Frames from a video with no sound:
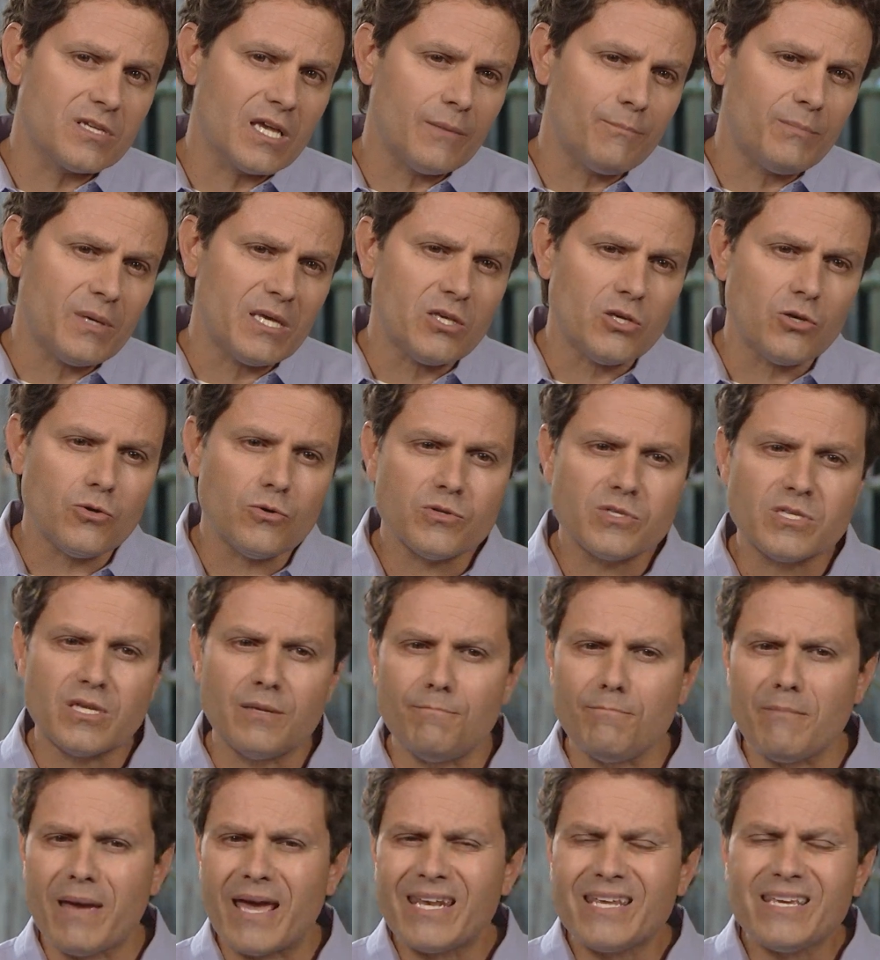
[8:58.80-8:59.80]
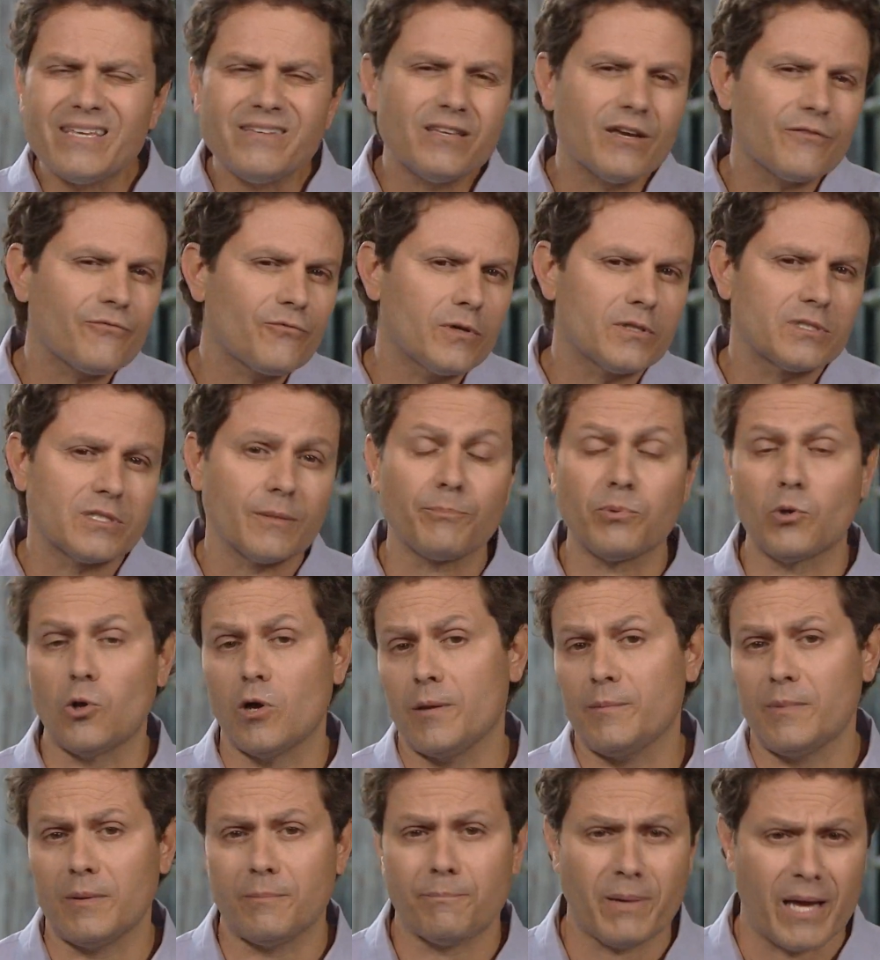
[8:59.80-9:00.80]
can be used in many different
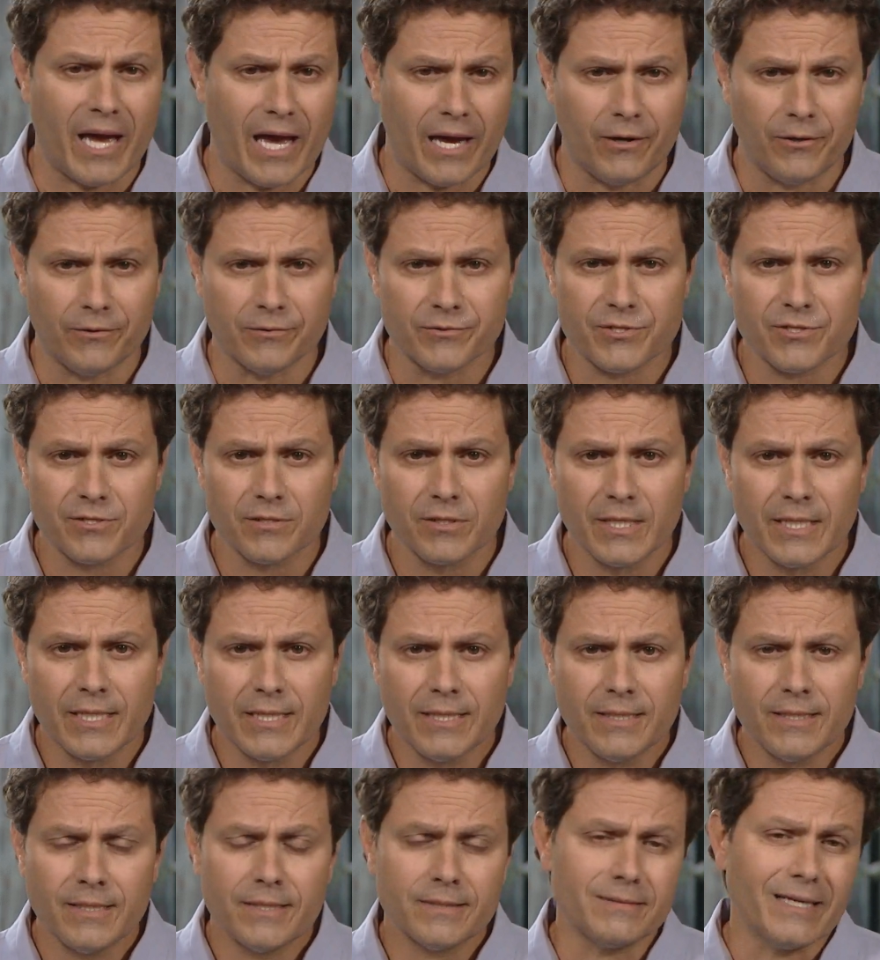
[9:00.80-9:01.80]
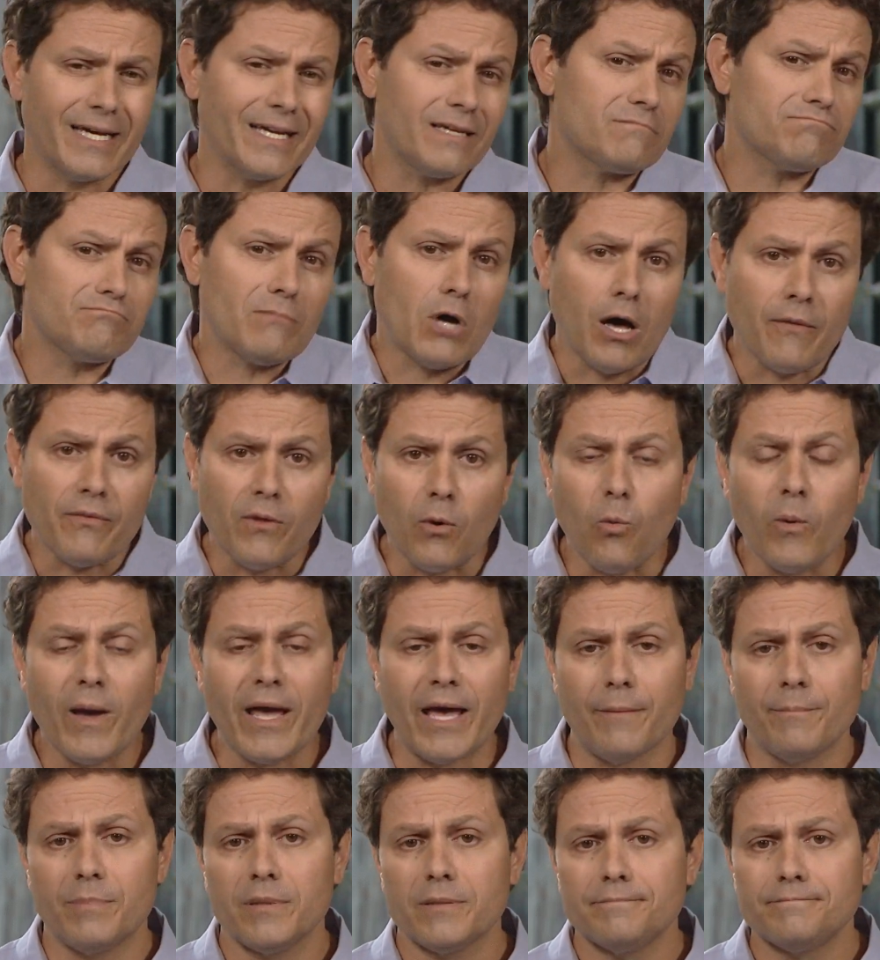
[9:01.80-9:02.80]
deployment patterns, like on the
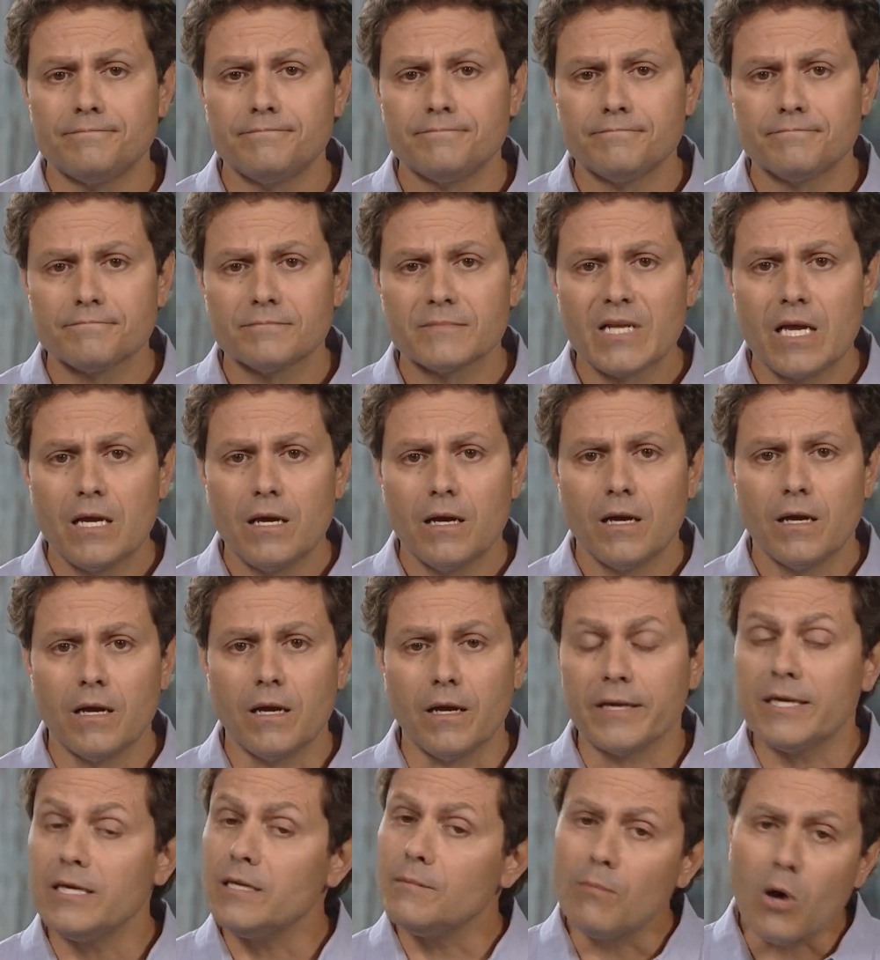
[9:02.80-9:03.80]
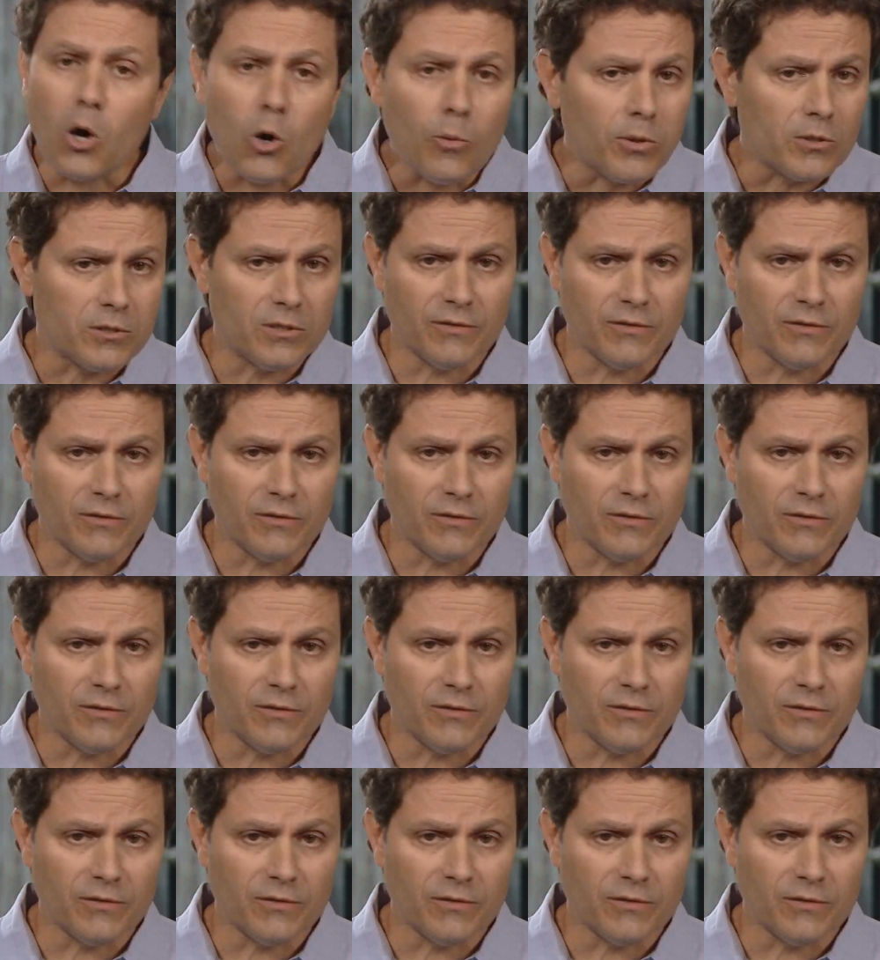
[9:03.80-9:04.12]
web, uh, in mobile